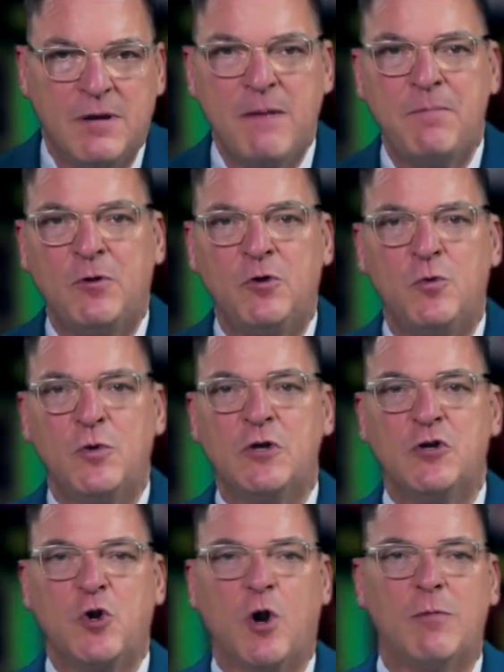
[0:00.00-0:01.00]
People who
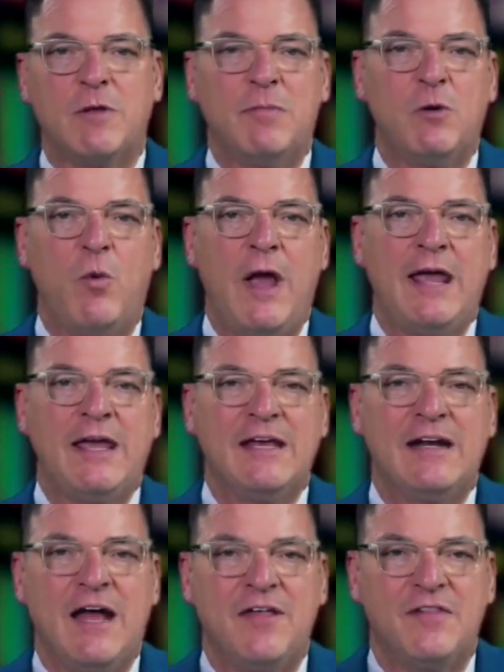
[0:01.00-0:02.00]
wouldn't normally be weighing
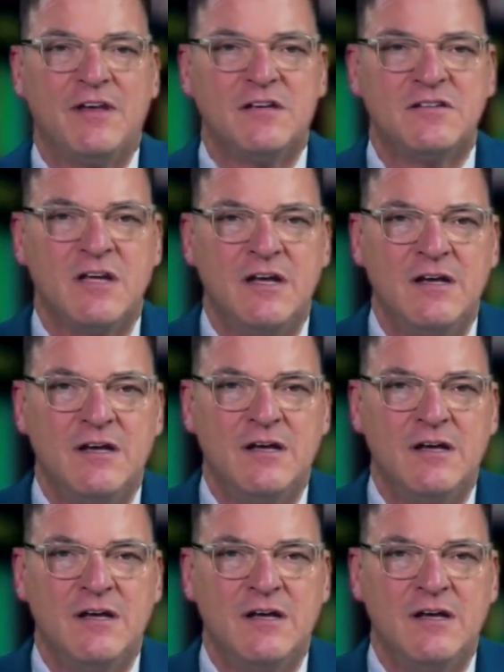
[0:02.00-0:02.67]
in on this